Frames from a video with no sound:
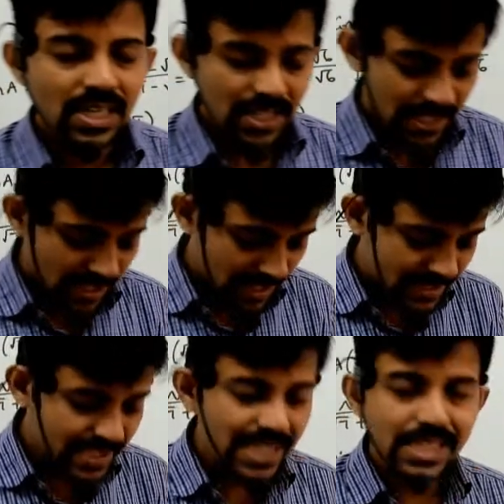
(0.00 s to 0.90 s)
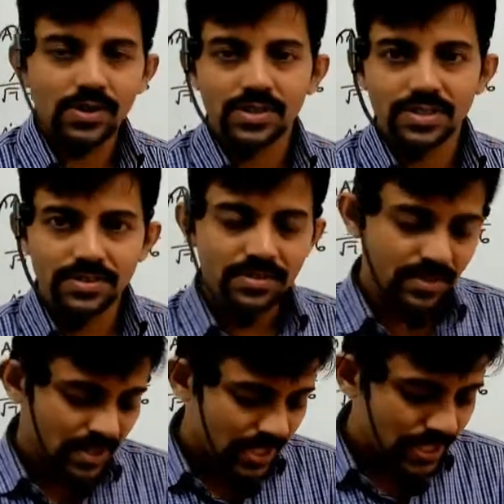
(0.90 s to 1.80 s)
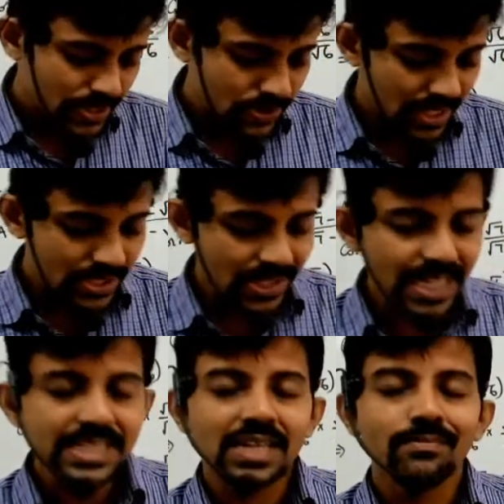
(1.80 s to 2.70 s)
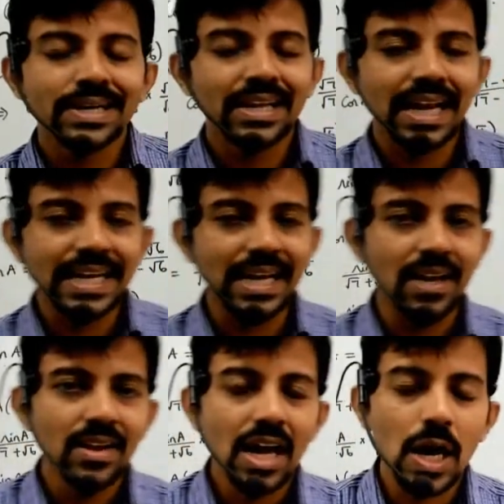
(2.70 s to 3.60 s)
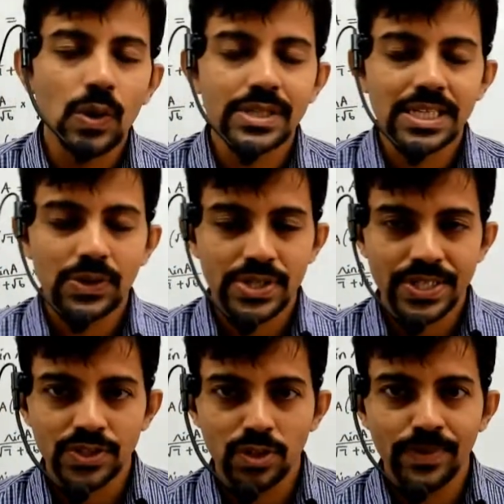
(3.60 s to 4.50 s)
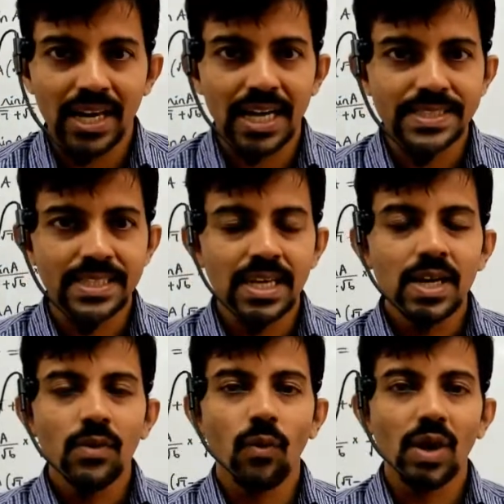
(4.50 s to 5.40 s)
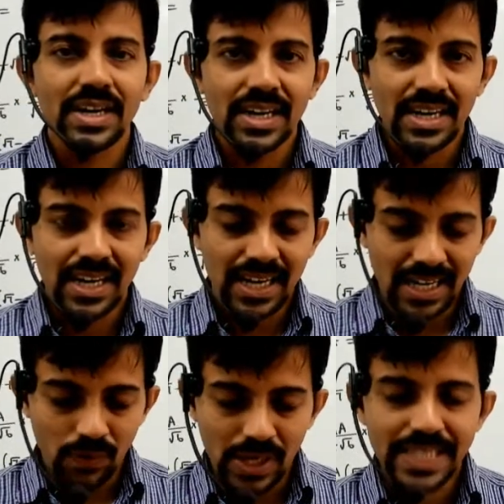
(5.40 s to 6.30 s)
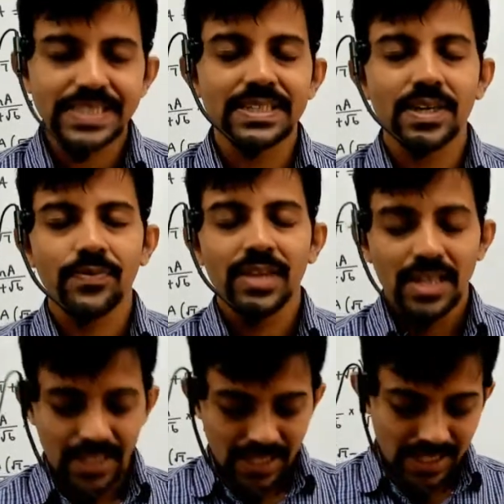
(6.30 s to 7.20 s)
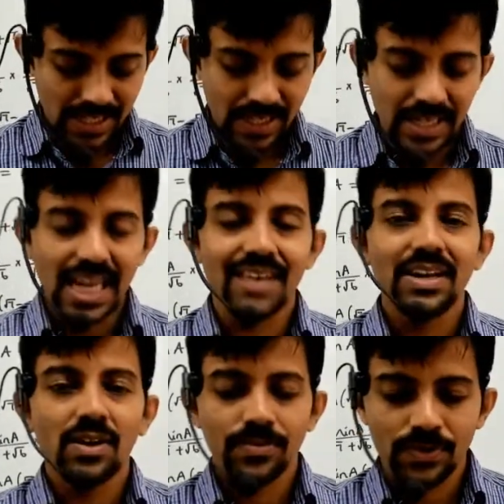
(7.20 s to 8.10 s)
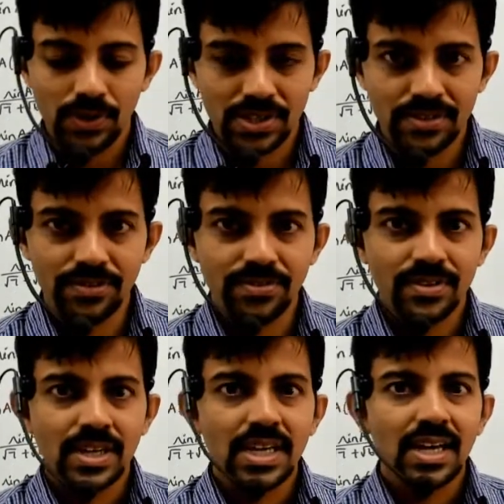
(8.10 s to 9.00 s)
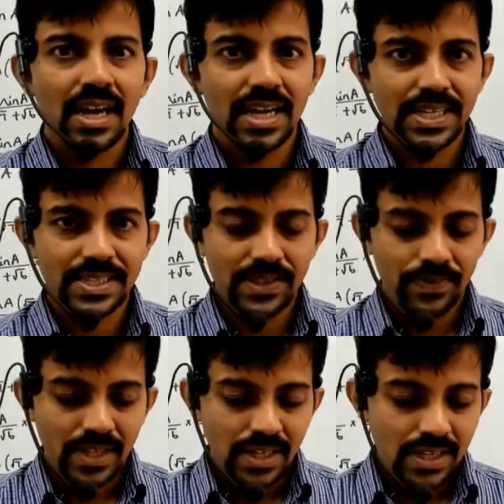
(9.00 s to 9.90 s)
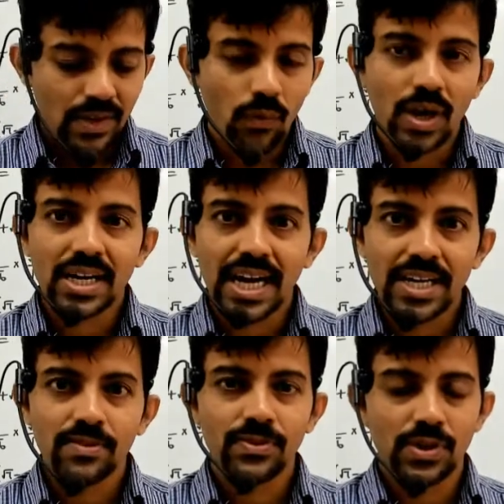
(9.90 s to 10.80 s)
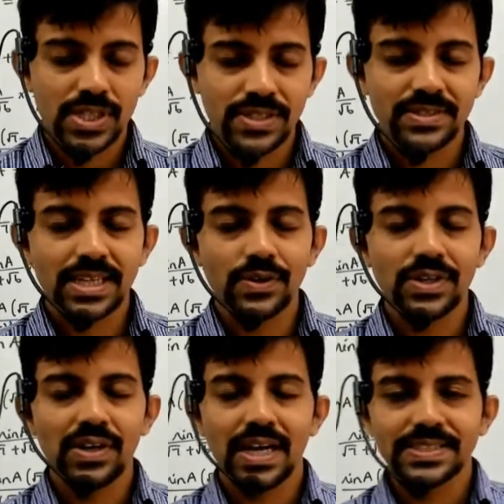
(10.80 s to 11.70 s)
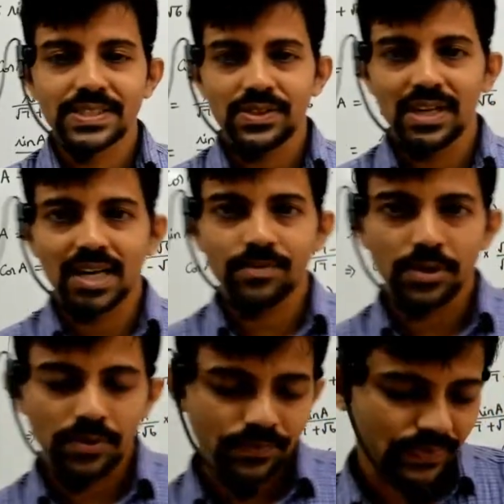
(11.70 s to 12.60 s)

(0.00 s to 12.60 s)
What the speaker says: CET questions, so that you'll get a better idea how the questions will be asked. What is the level of questions and what kind of questions they're going to ask, will come to know.